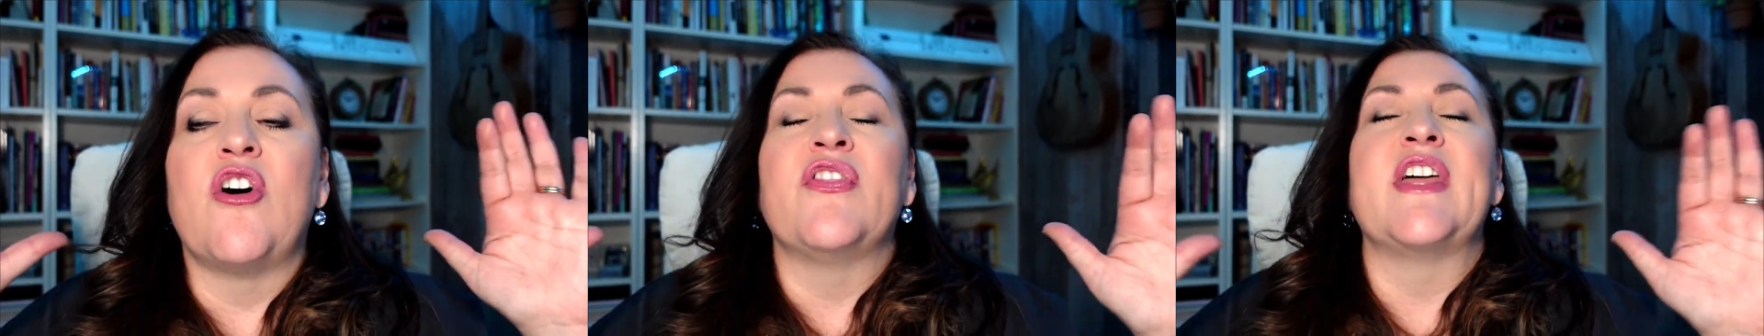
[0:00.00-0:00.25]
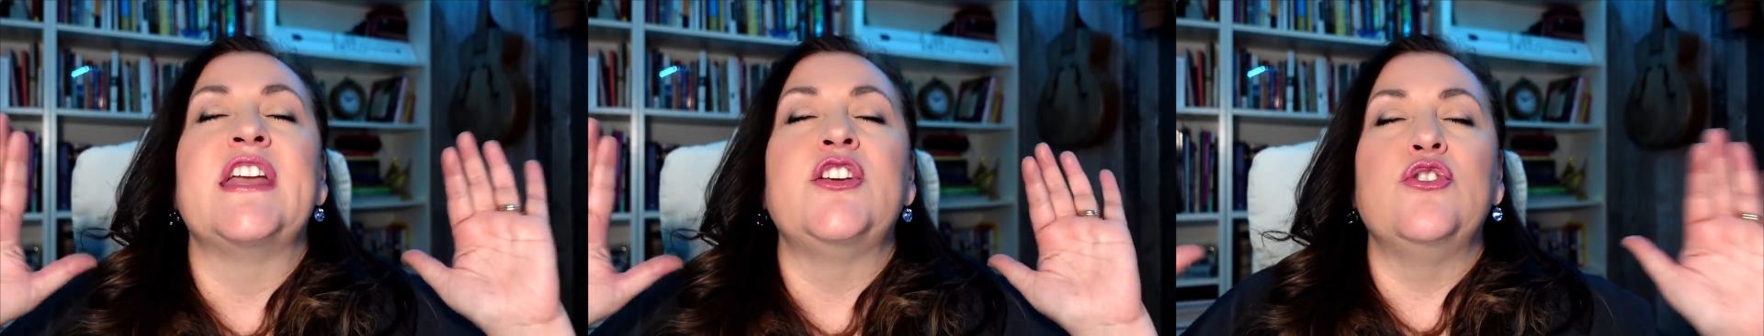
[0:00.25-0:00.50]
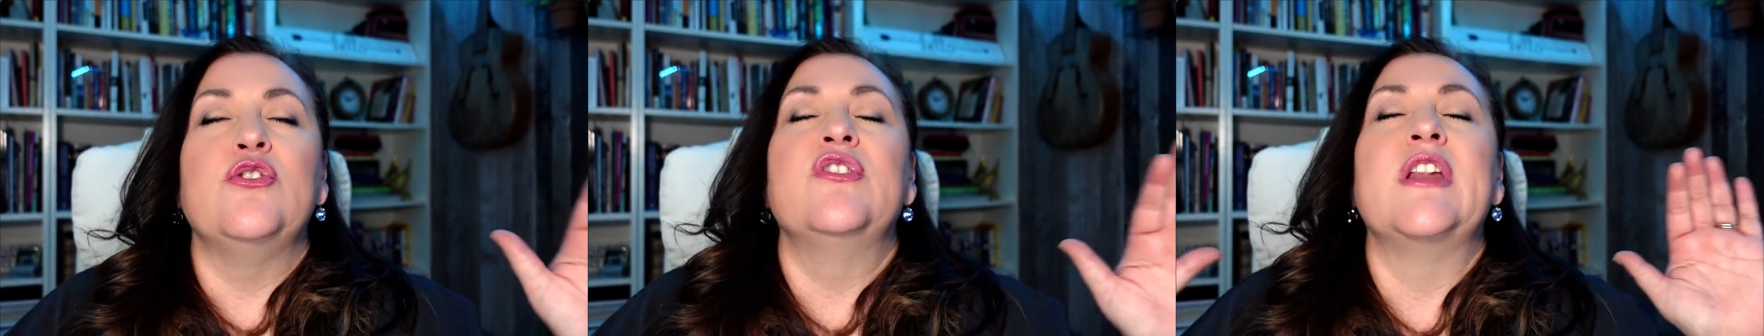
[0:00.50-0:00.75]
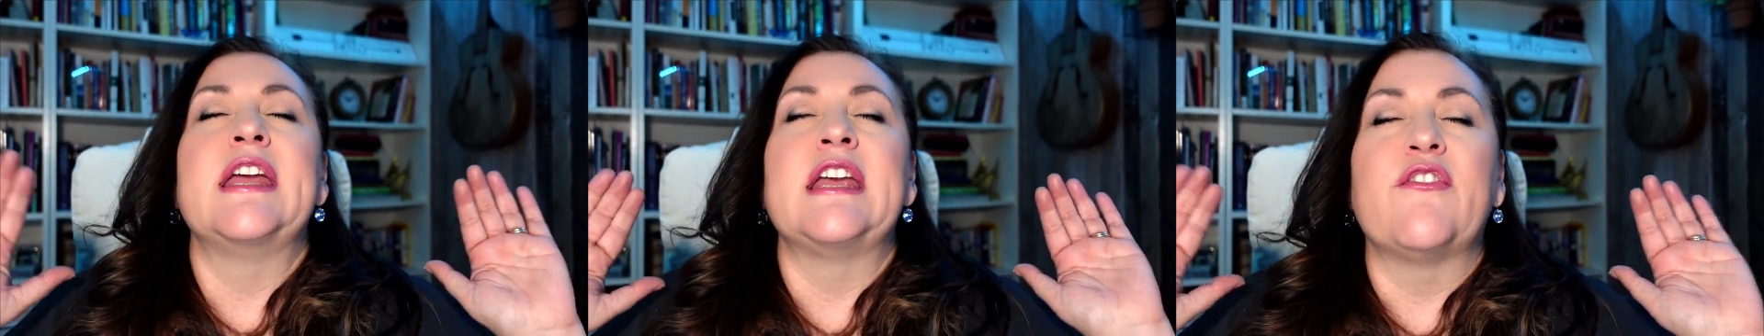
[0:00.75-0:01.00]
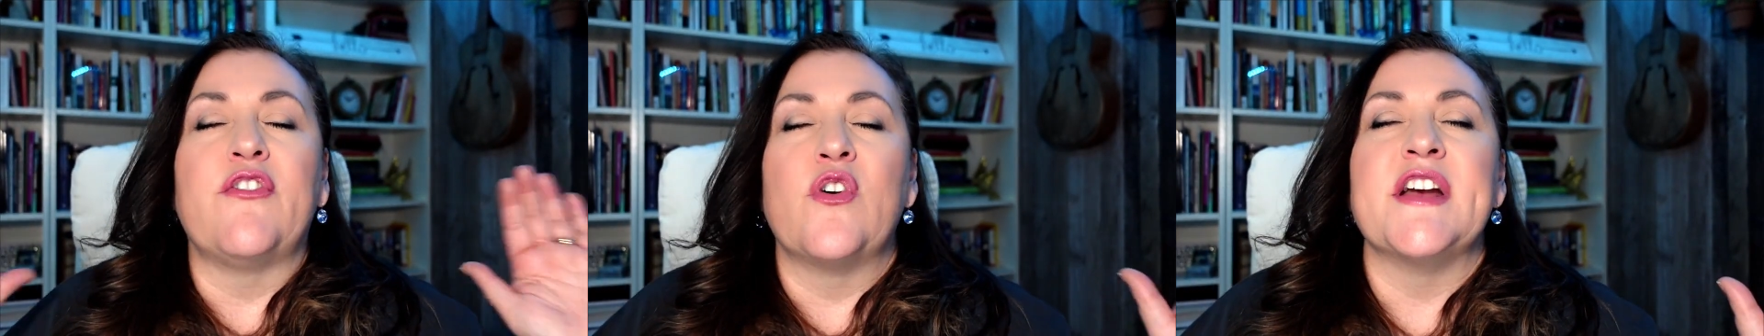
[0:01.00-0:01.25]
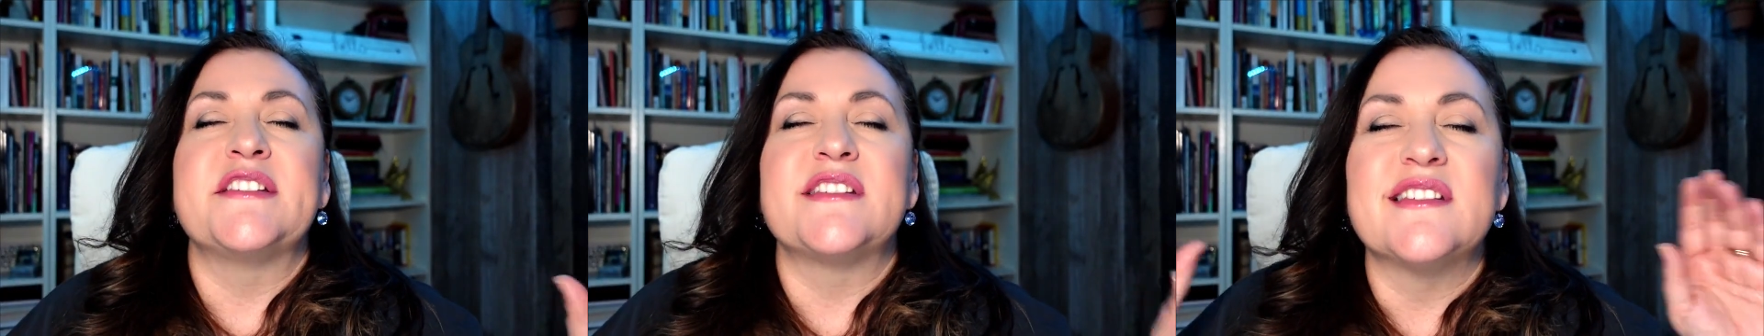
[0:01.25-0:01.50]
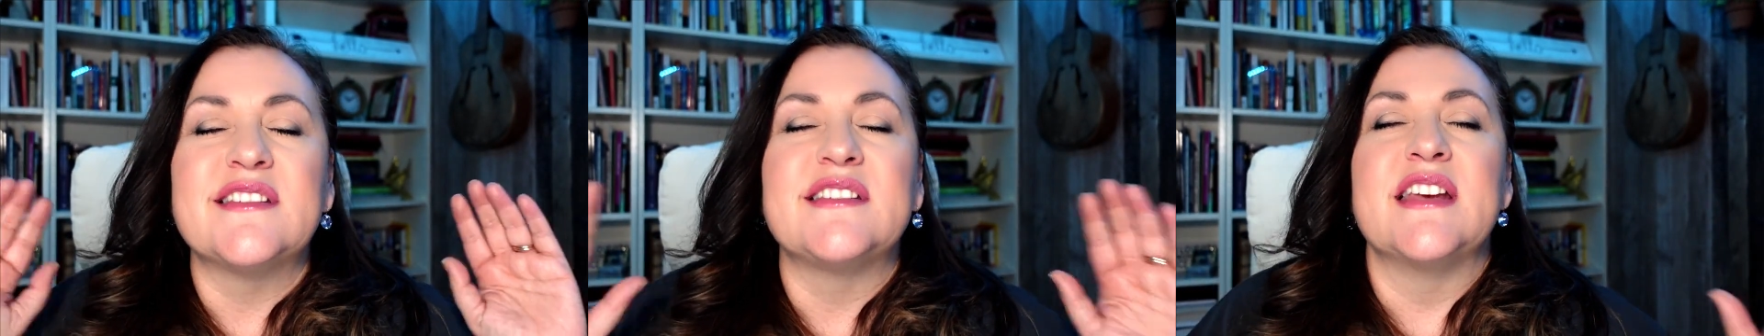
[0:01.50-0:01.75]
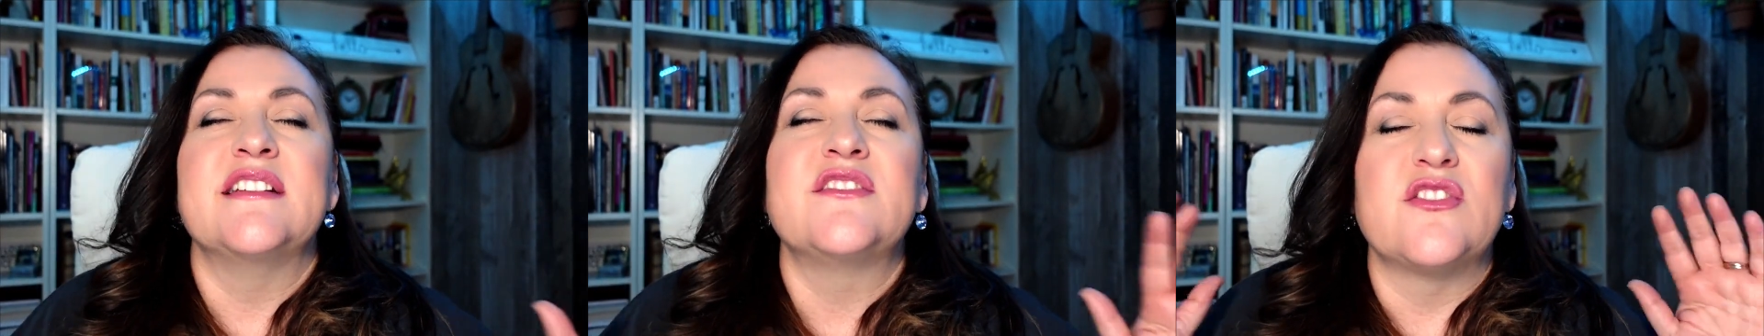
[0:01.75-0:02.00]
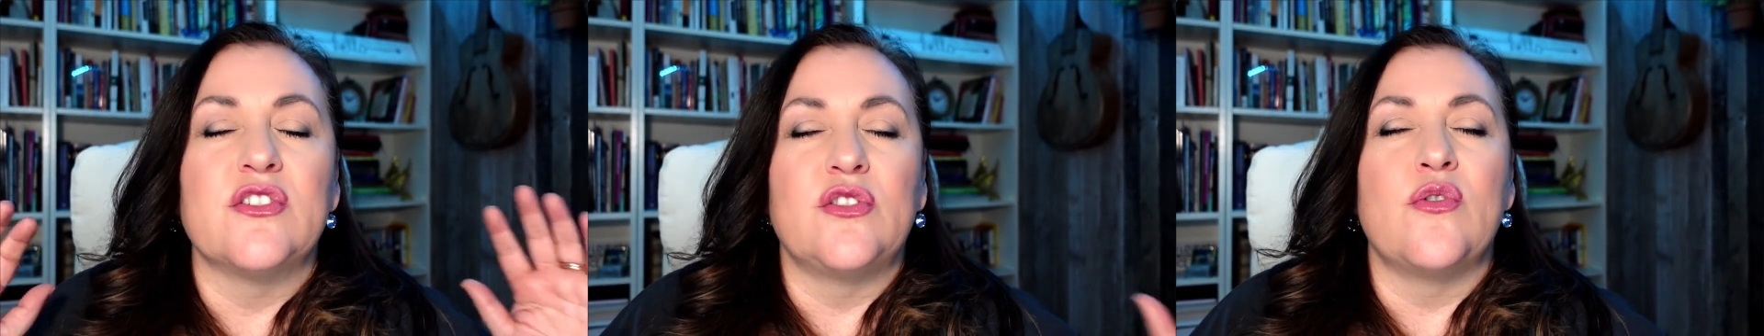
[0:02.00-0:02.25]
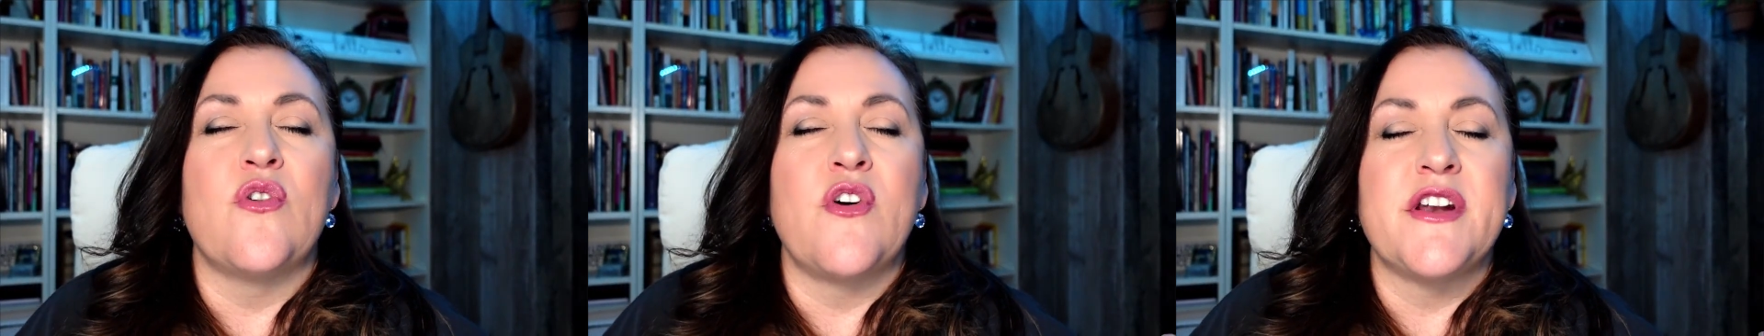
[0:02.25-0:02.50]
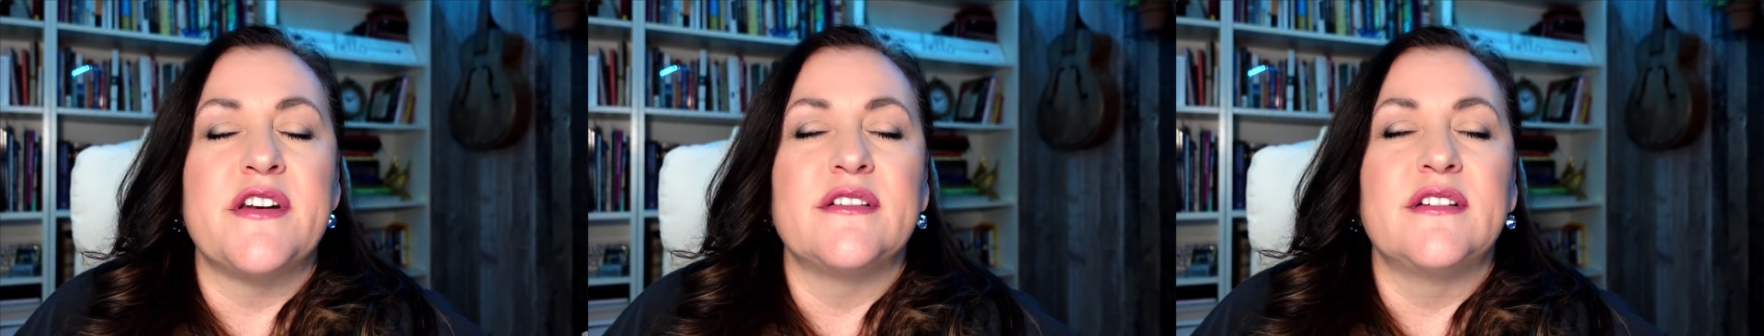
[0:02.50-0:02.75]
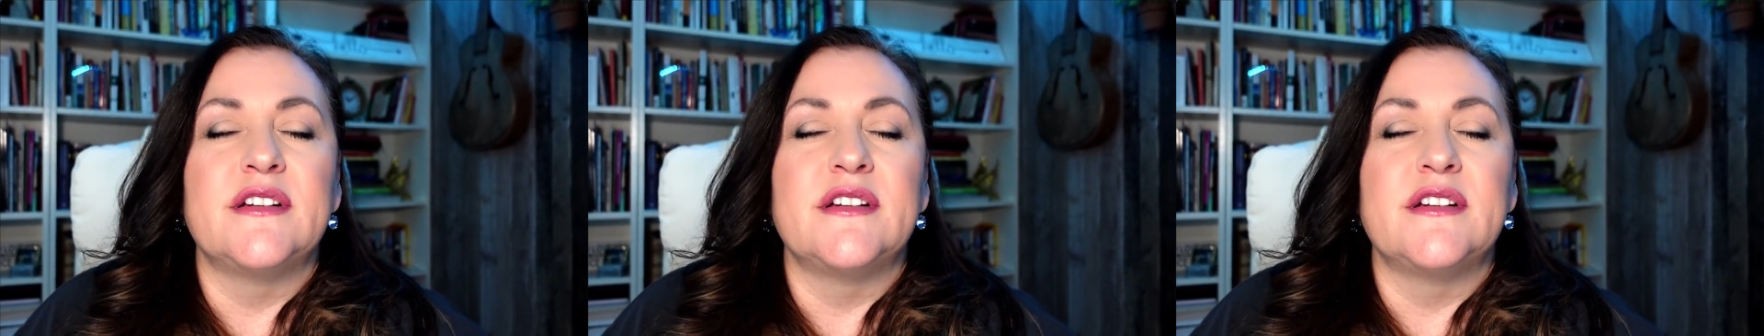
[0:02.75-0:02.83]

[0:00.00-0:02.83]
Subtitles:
on their unique voice, says the Lord.